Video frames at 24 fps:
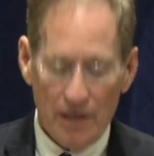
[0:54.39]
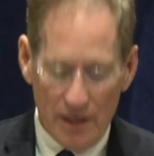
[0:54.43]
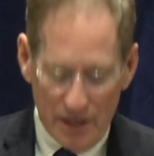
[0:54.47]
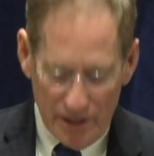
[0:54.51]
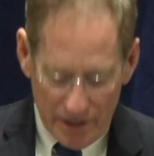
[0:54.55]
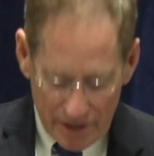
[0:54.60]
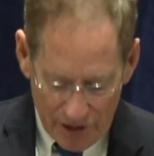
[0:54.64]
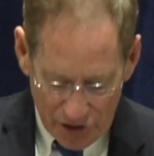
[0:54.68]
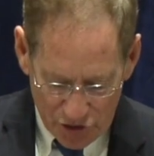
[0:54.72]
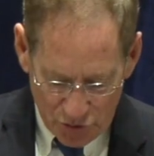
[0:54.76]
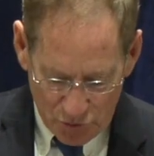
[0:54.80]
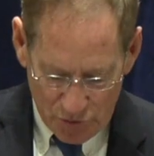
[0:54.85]

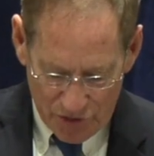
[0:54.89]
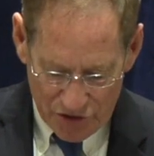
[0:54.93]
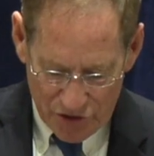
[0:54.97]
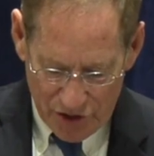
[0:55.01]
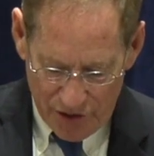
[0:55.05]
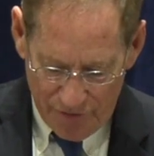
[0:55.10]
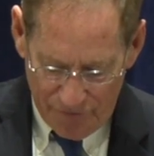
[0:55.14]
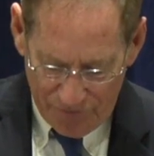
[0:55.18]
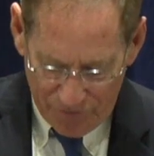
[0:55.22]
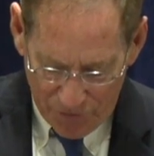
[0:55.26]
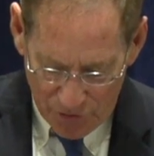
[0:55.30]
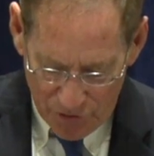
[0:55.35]
This was
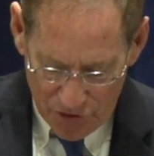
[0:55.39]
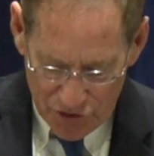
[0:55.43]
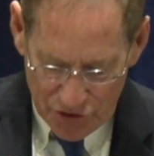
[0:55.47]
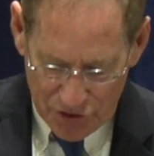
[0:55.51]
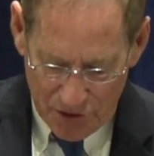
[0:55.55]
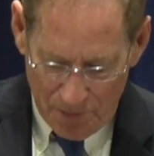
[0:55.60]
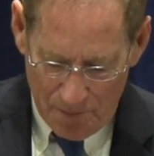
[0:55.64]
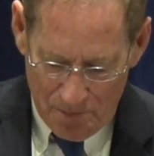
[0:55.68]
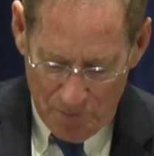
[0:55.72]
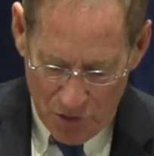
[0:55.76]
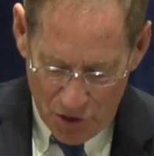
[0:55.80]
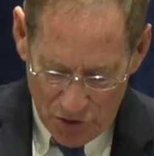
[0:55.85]
the first
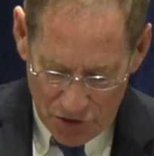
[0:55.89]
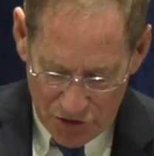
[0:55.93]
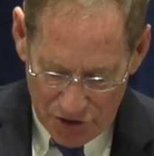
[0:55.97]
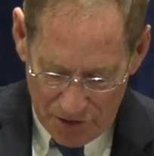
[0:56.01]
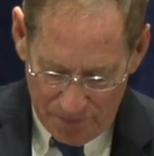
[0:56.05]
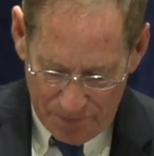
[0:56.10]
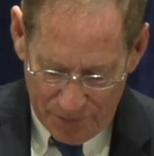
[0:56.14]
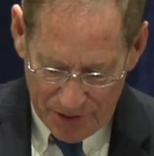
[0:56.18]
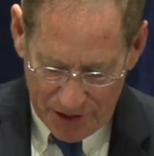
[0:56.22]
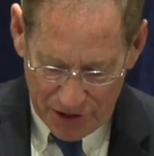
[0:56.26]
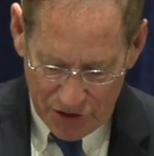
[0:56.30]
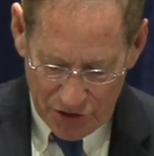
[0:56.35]
motion
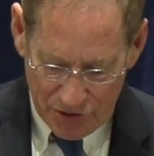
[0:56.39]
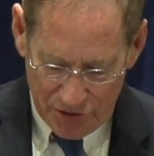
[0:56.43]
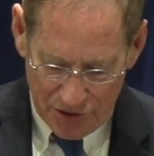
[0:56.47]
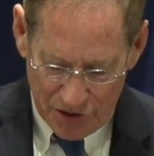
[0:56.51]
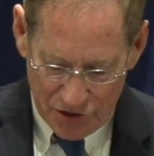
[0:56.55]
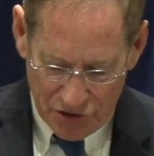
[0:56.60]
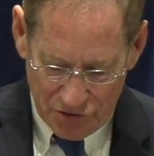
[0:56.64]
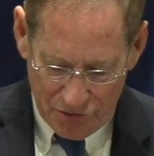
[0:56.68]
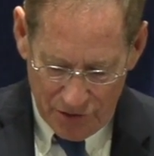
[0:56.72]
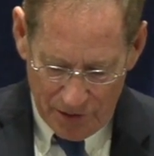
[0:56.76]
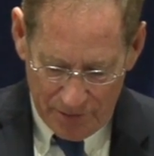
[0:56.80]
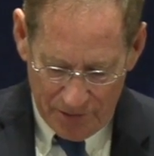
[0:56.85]
picture
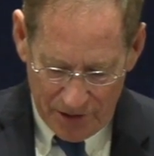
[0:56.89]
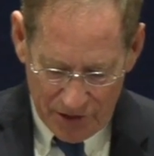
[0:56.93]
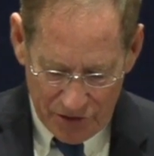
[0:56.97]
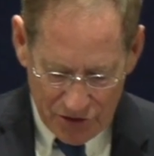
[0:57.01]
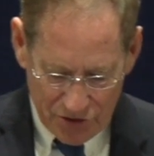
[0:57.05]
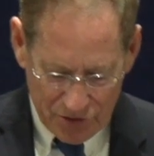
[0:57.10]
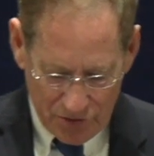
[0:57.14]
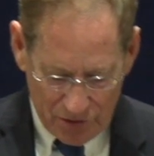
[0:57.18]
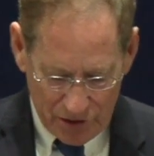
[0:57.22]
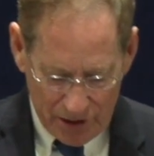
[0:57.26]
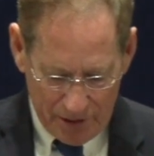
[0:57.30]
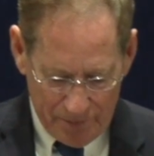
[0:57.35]
distributed
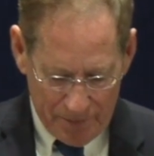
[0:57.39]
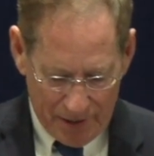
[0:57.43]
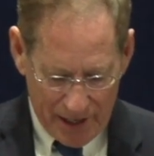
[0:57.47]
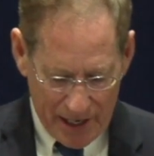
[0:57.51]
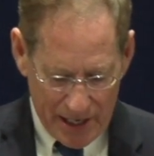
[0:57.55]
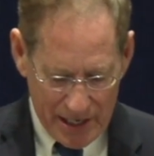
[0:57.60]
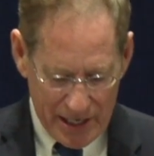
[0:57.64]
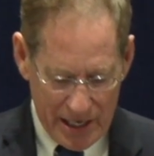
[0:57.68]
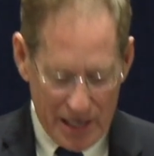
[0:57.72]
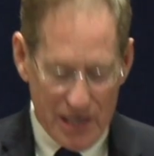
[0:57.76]
solely by an